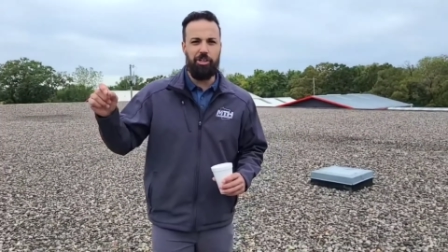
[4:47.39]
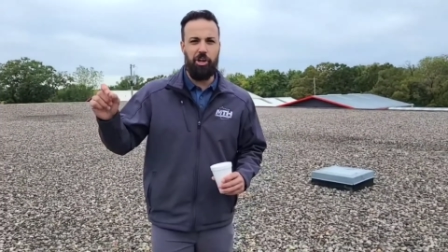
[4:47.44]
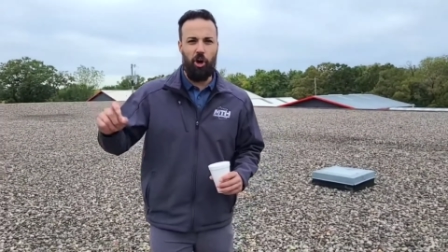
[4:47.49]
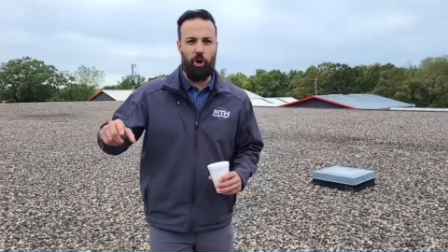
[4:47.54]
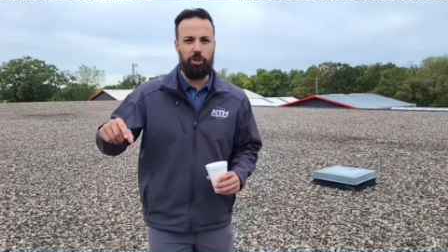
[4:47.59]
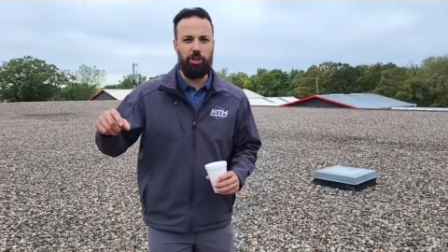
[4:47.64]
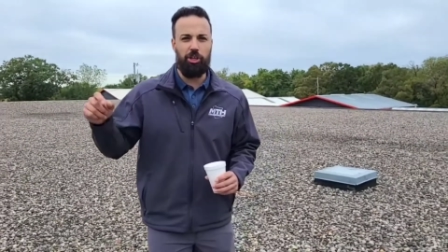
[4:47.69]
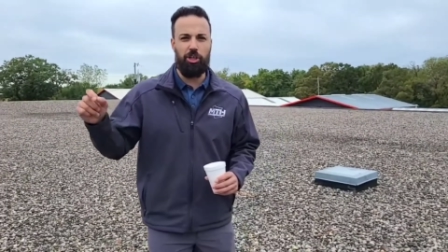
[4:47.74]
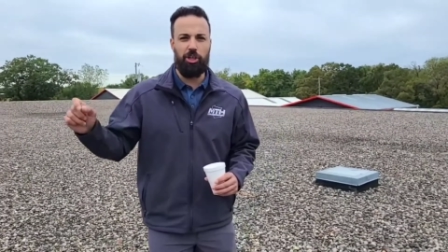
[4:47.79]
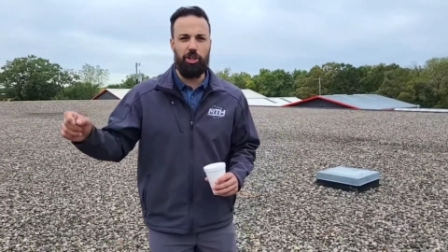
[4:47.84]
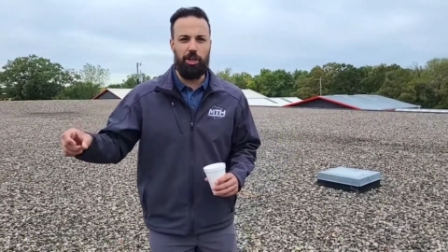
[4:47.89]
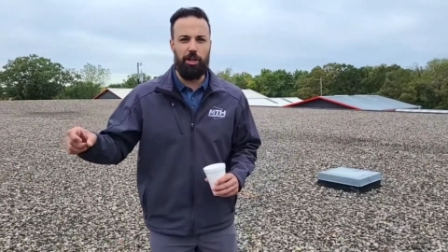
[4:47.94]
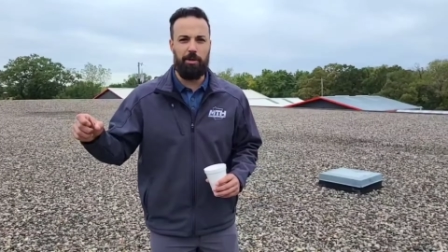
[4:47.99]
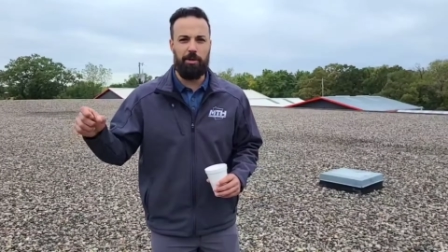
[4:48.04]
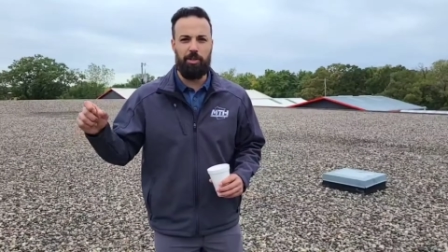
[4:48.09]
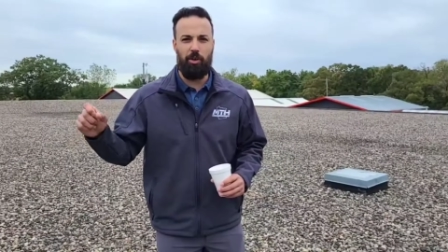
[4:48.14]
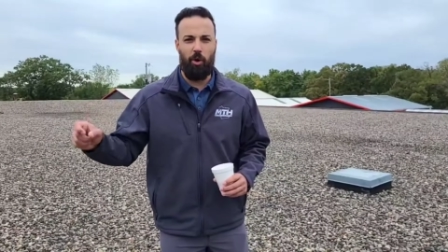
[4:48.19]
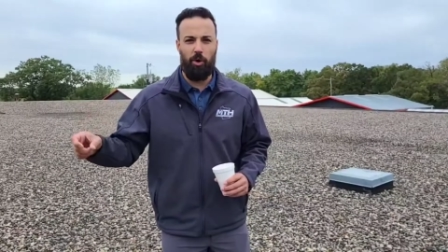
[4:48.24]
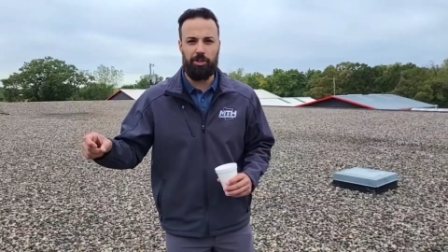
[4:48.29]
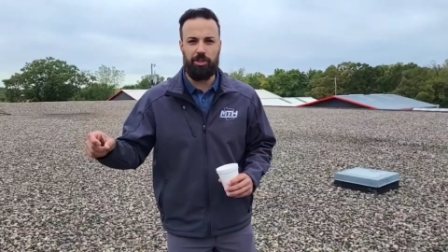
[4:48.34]
know you're gonna
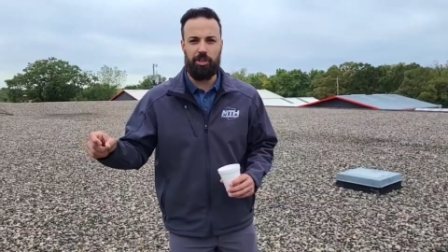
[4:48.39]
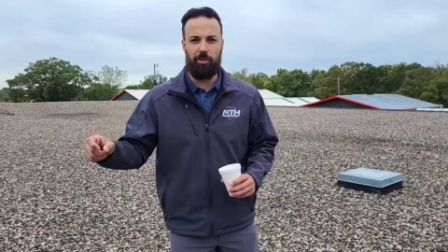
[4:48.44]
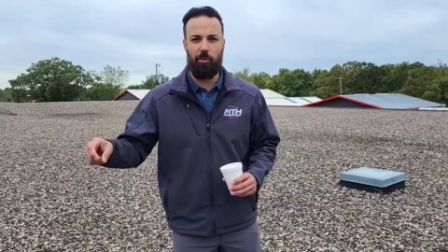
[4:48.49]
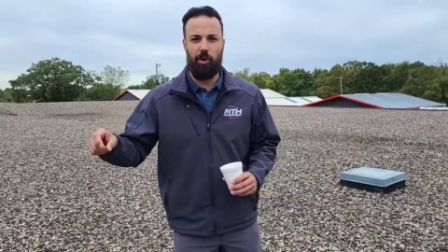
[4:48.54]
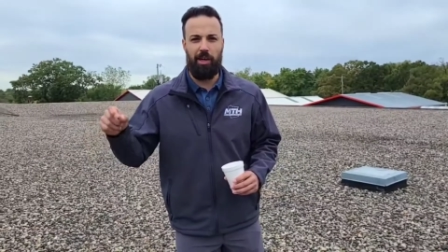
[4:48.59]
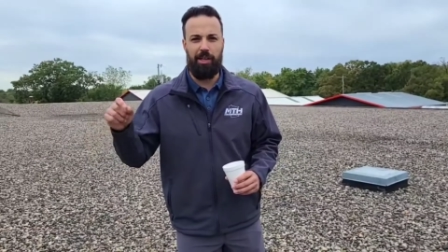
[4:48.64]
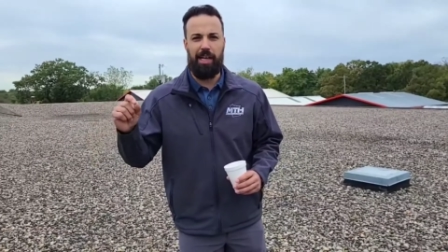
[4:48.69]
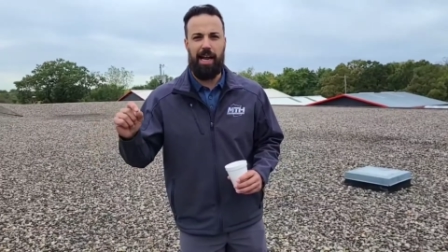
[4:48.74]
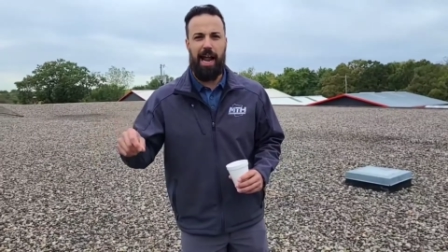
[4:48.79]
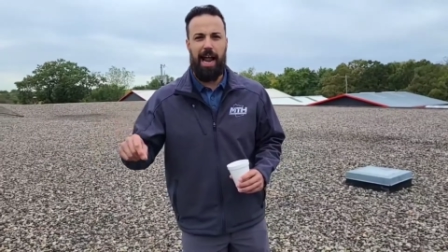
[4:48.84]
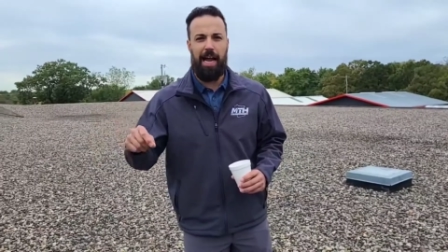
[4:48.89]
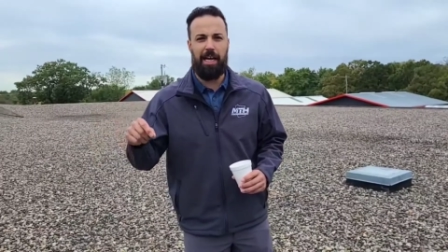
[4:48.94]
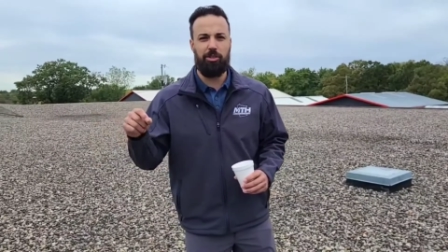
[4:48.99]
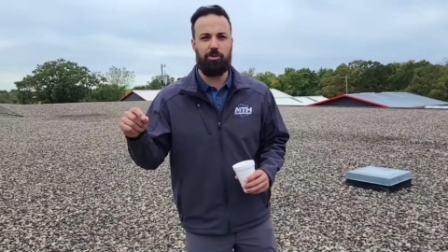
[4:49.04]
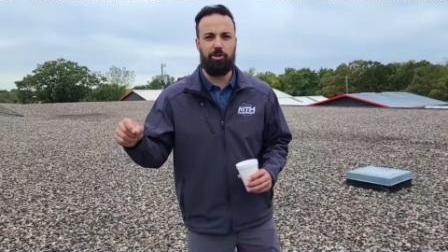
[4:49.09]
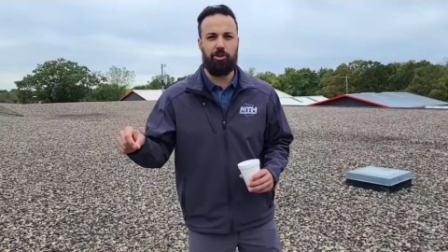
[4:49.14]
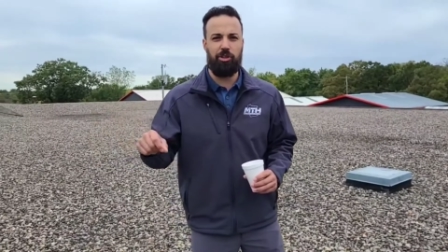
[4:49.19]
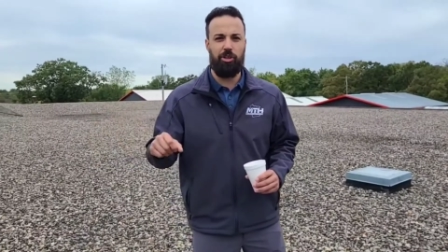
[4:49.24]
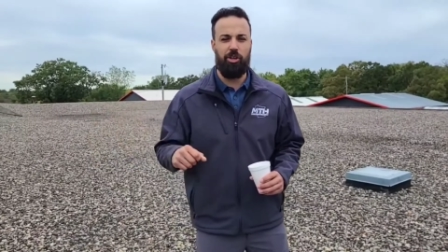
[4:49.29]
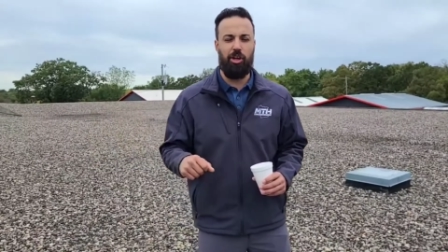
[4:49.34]
go somewhere that has
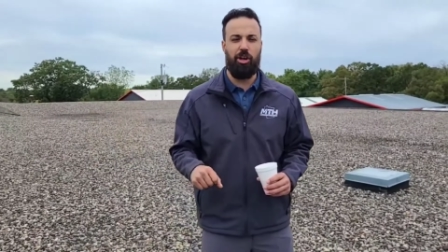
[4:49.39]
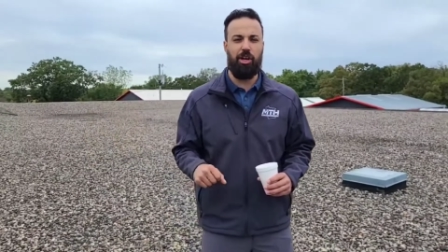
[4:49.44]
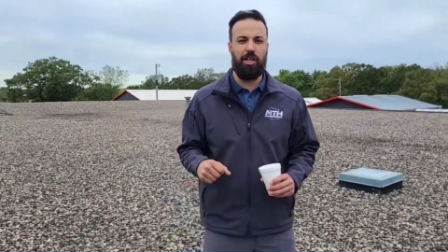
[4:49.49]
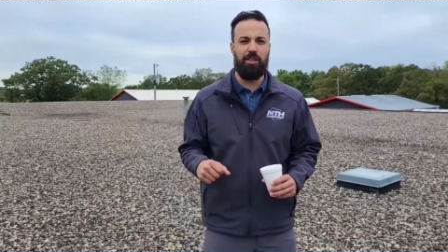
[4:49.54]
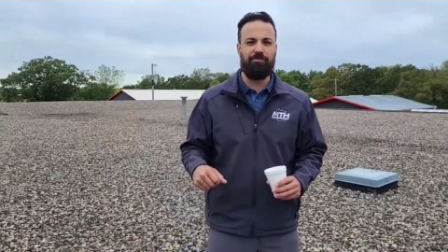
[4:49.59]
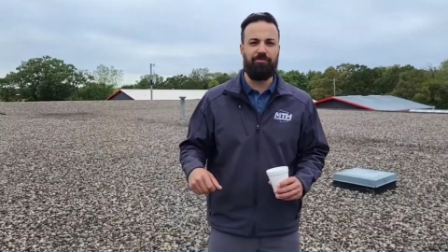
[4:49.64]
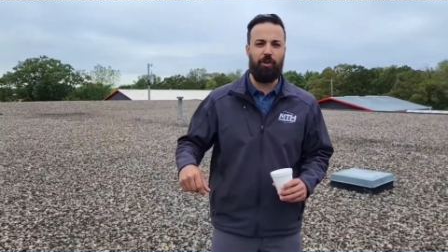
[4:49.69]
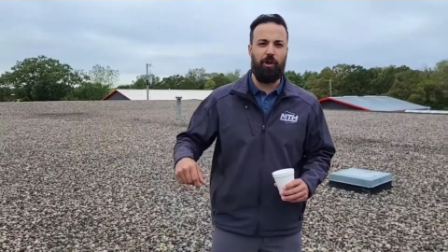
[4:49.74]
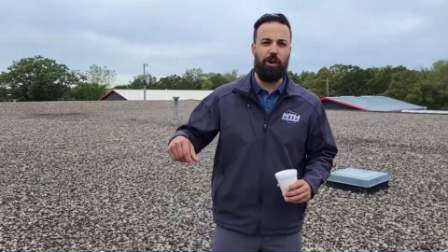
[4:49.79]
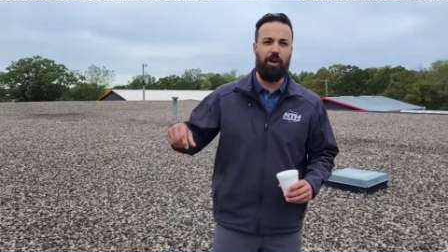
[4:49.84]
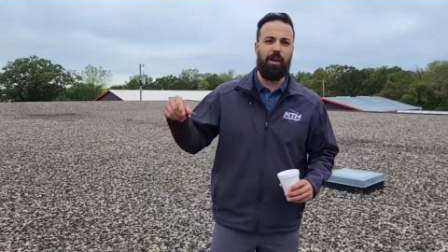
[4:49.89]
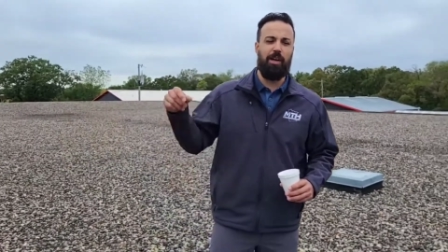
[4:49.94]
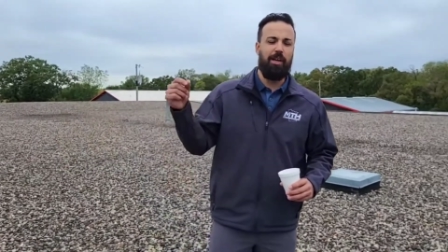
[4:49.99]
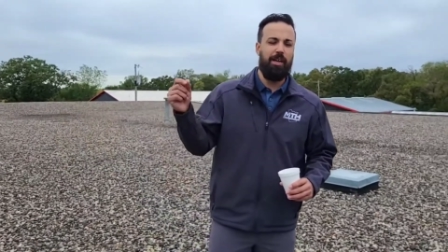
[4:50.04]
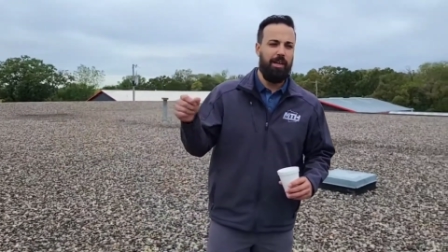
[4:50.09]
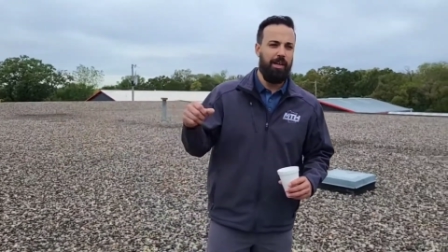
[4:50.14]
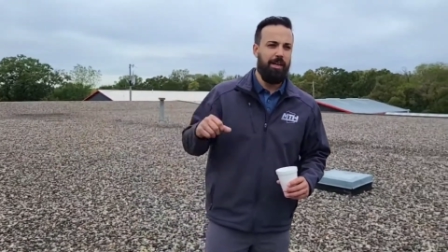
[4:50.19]
what you're looking for,